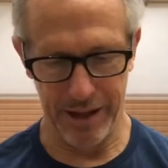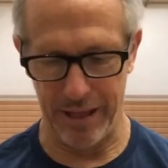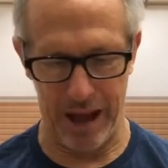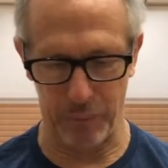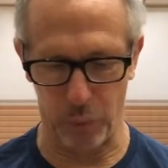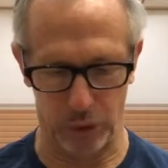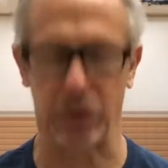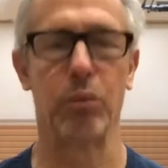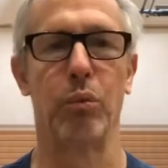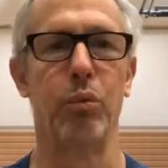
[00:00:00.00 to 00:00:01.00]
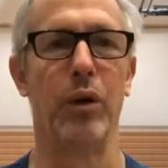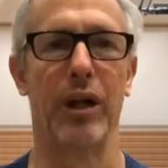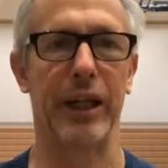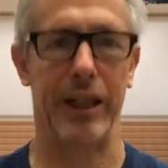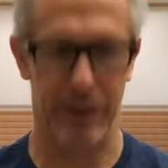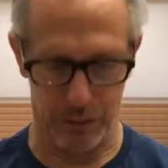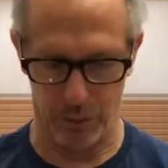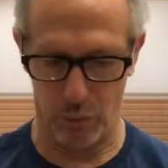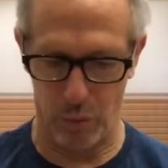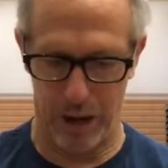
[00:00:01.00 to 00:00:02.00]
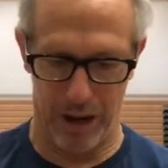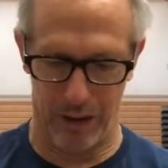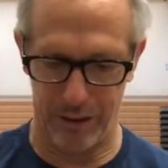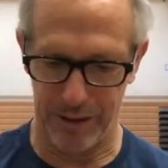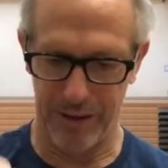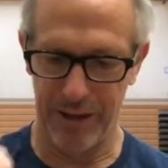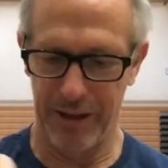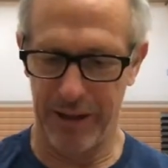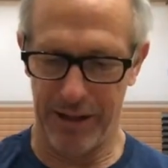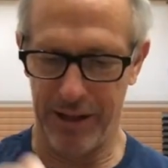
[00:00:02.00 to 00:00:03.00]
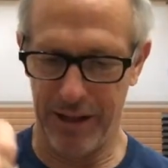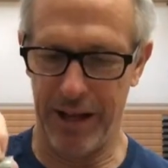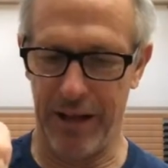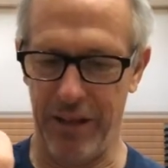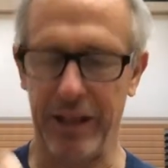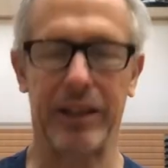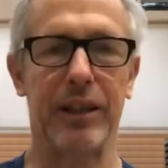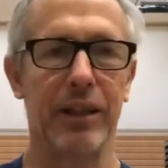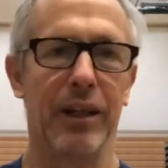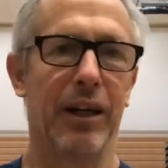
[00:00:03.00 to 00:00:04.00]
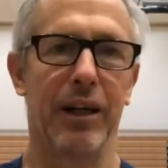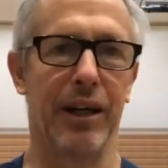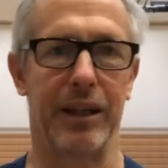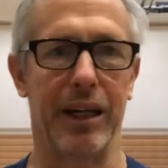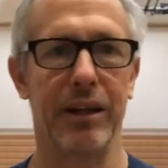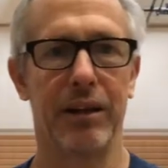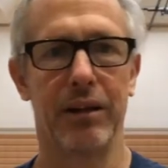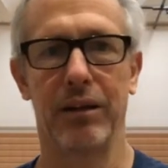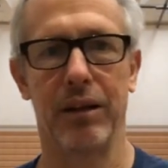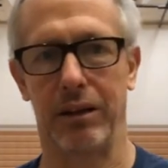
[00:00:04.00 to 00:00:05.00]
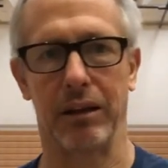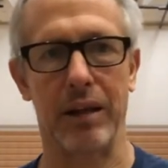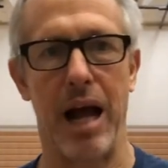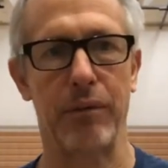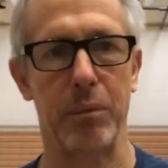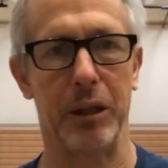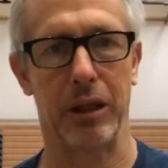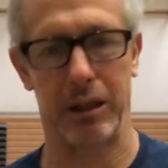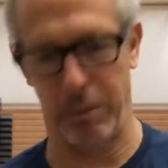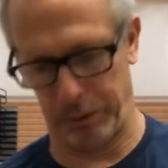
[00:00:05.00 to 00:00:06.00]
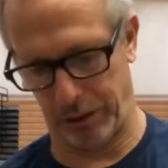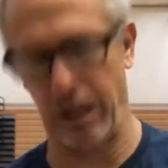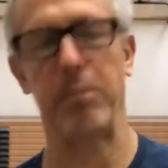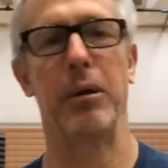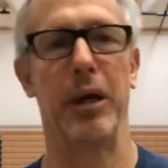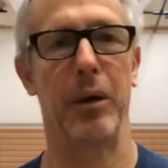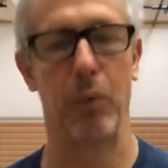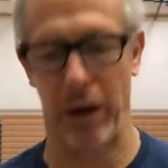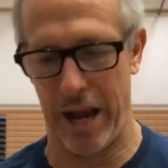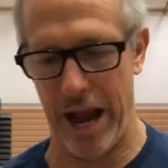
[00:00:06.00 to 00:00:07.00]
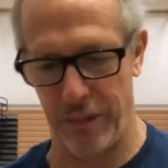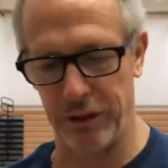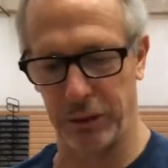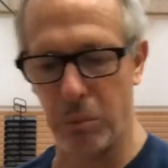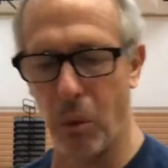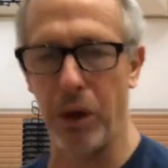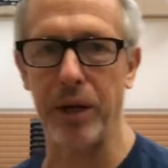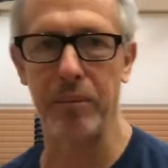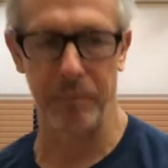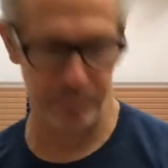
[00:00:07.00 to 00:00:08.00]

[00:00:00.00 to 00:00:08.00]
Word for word: And that works really well. And this, again, it doesn't have to be duct tape and shop today. What I had this morning,